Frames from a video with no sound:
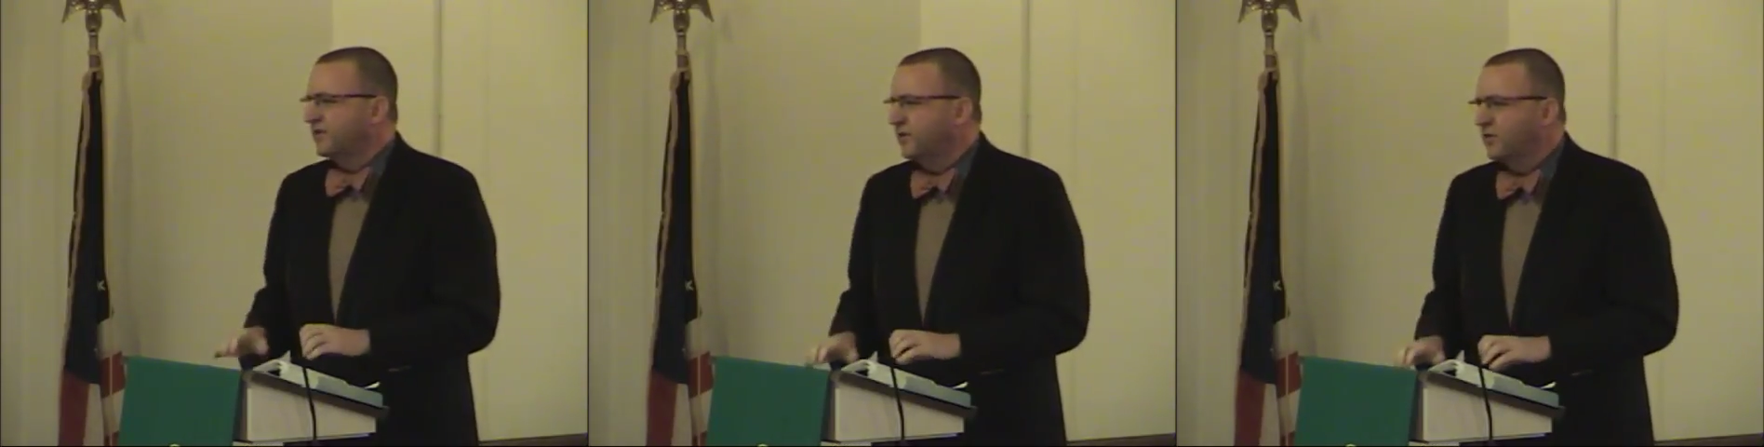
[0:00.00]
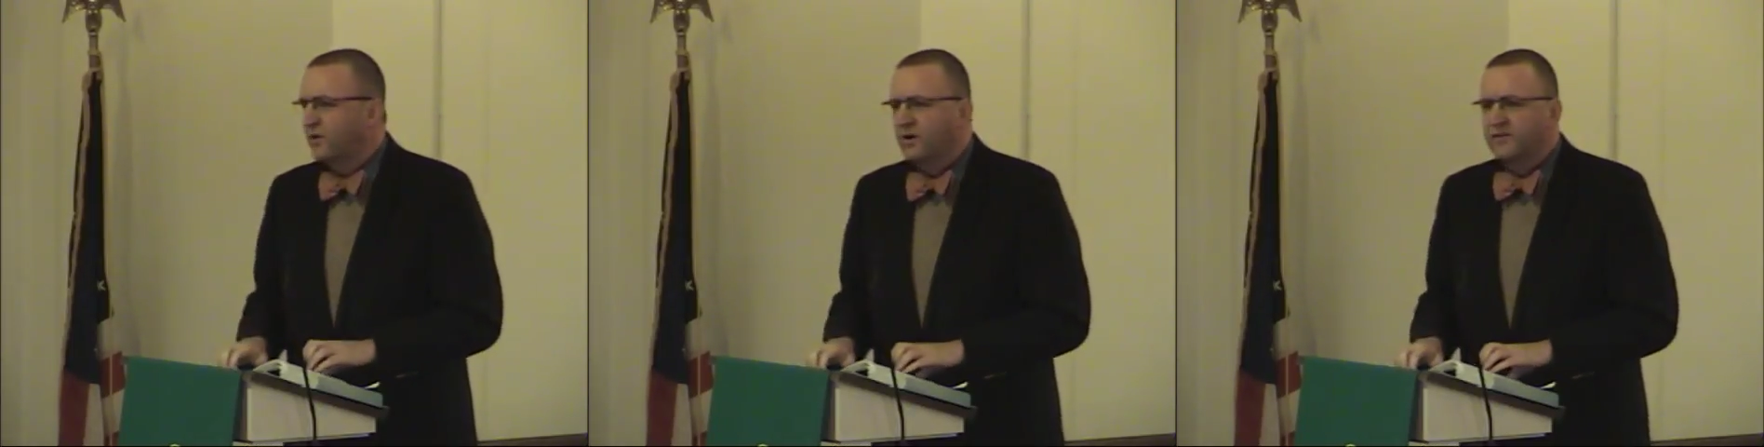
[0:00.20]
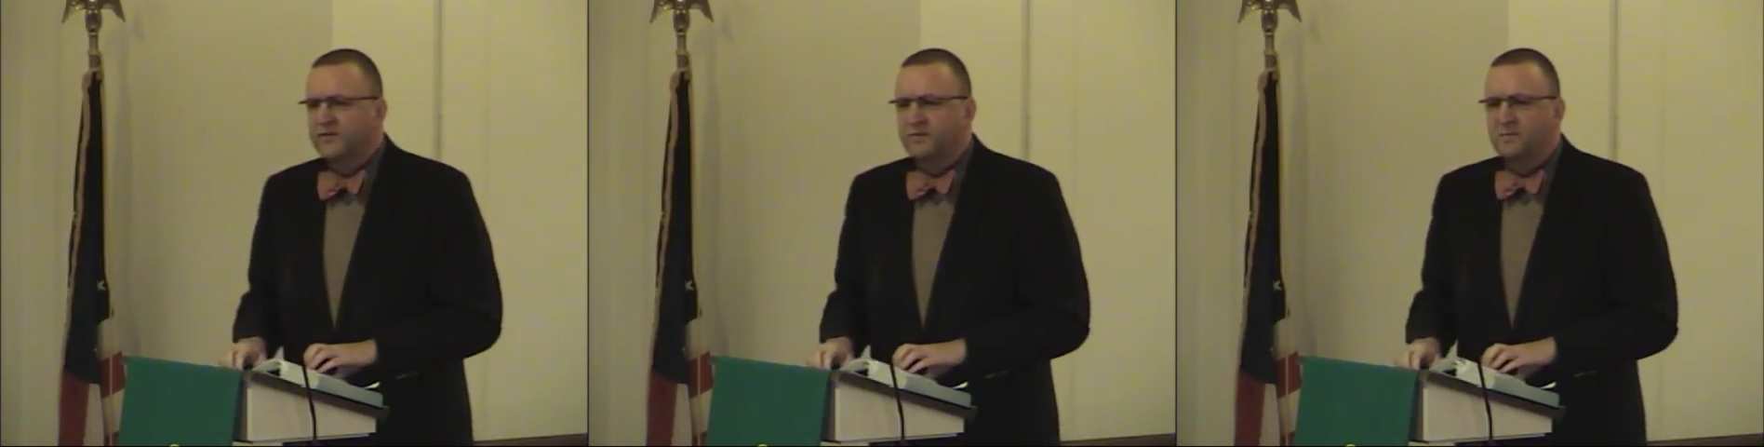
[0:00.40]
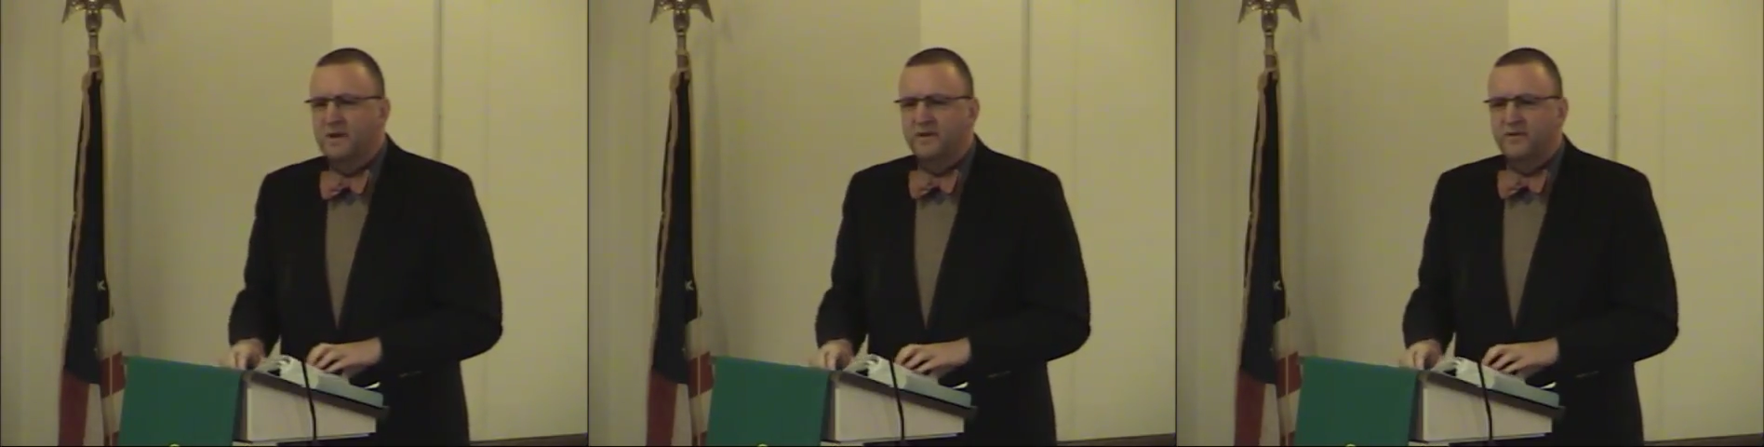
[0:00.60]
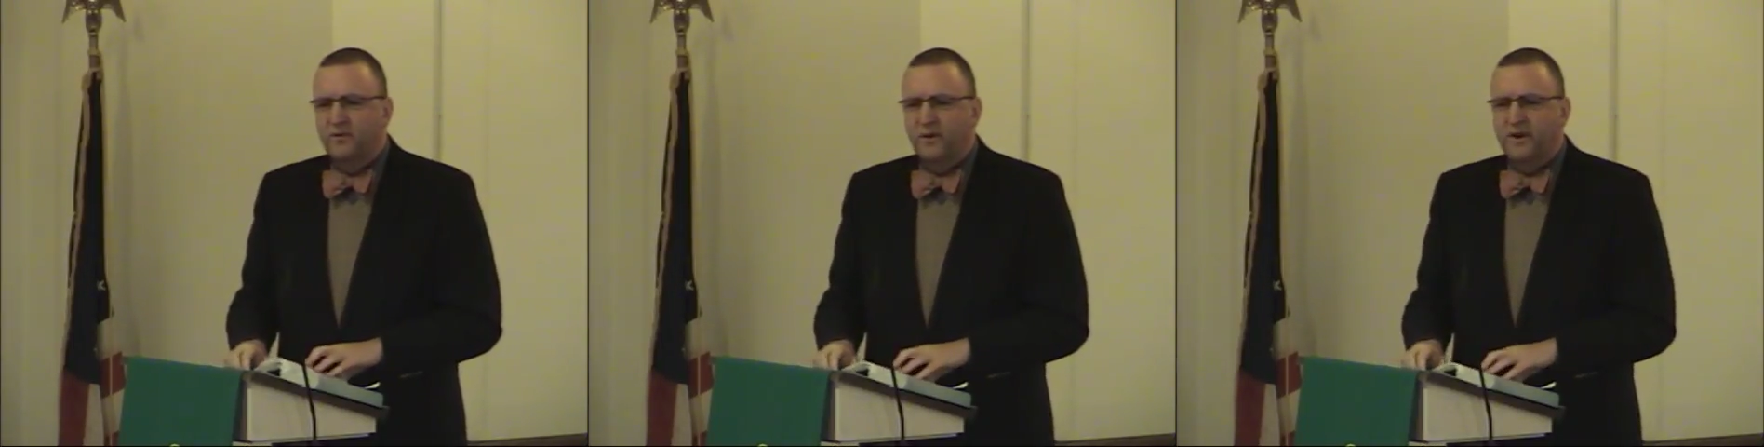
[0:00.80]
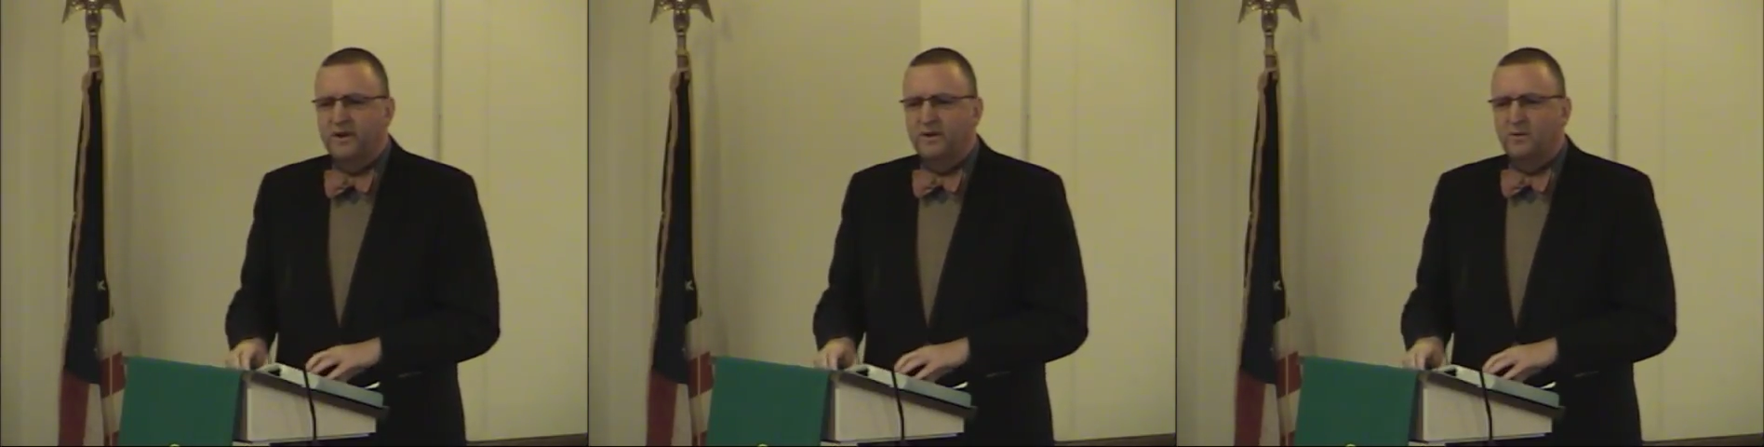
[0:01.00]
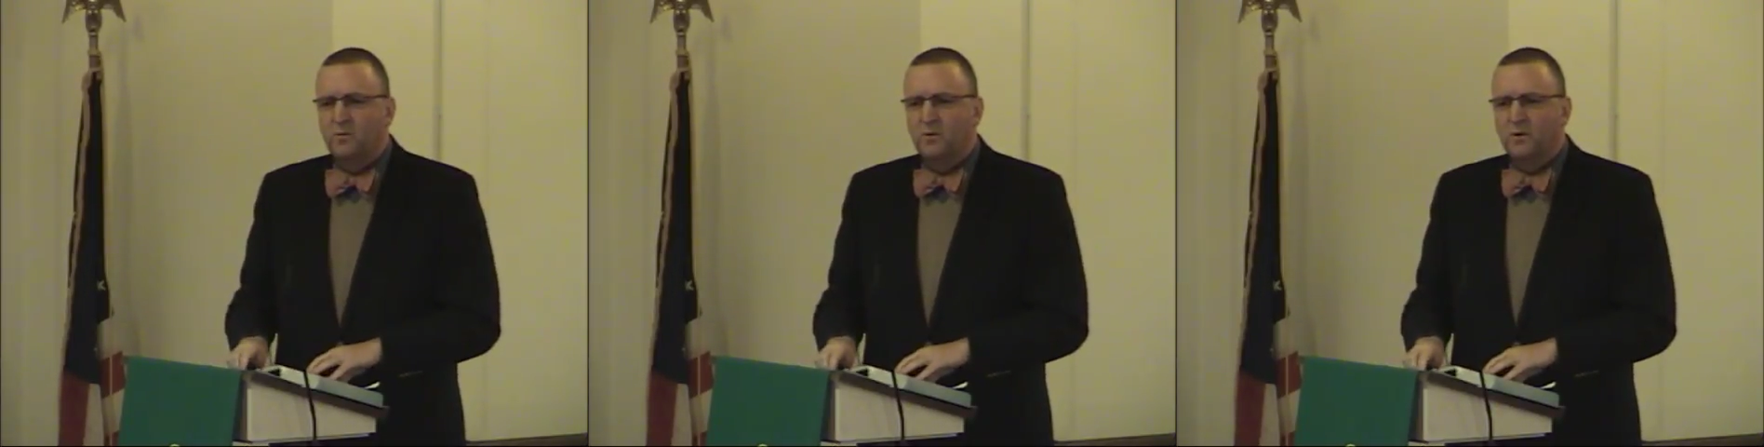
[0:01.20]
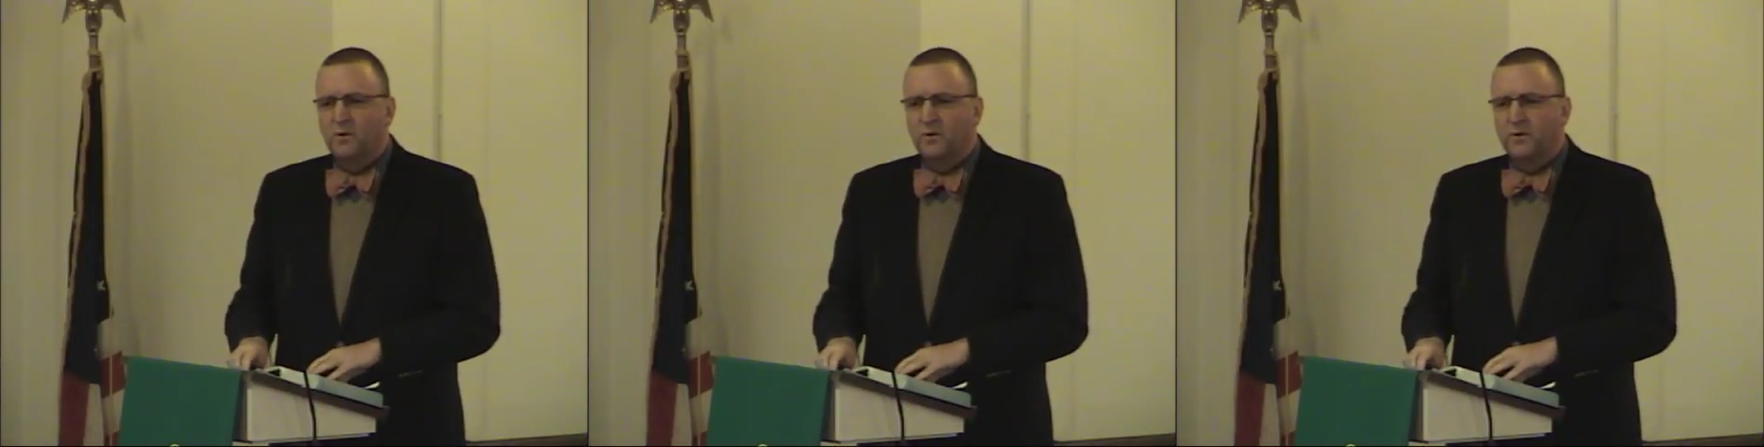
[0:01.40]
across the Mediterranean
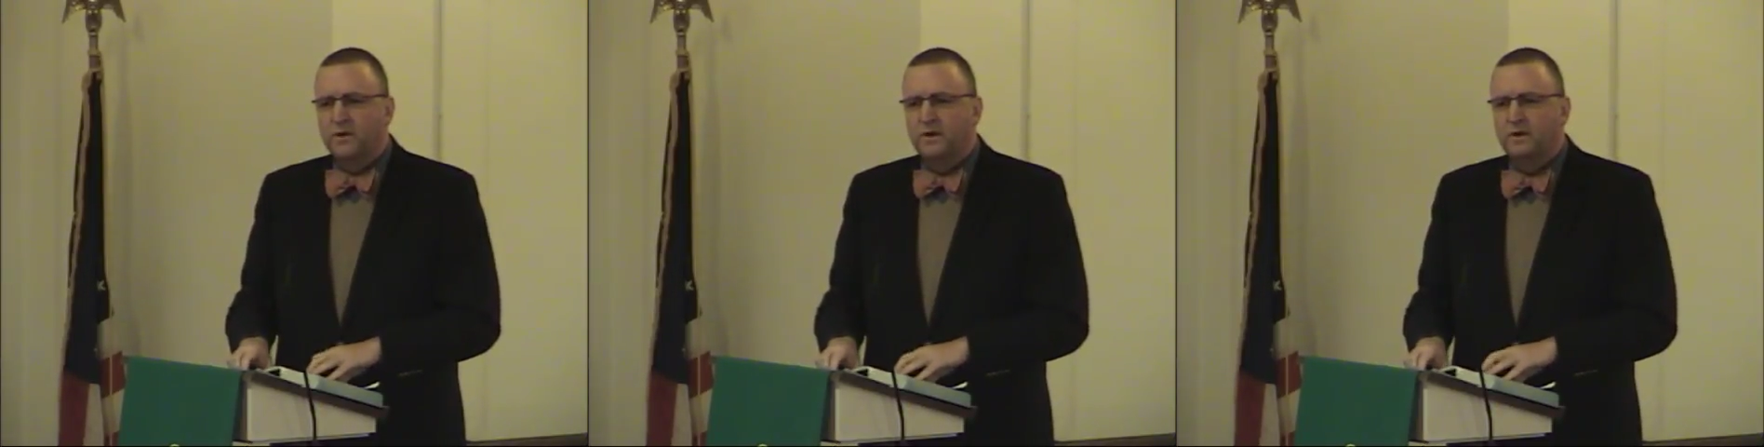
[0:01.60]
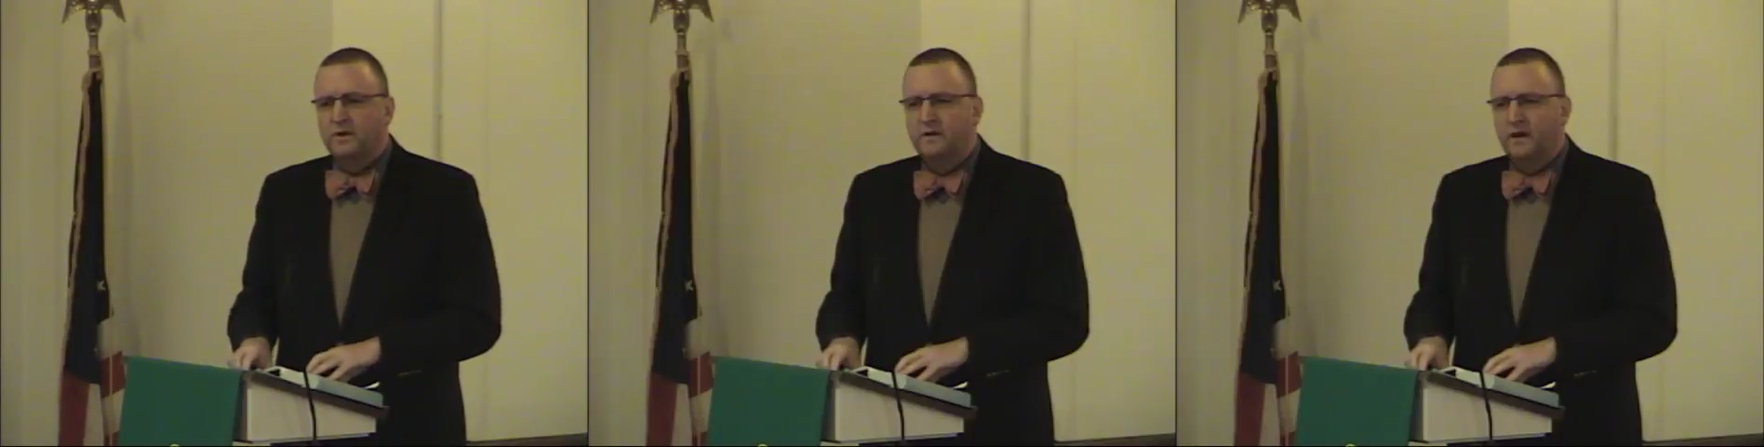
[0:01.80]
world and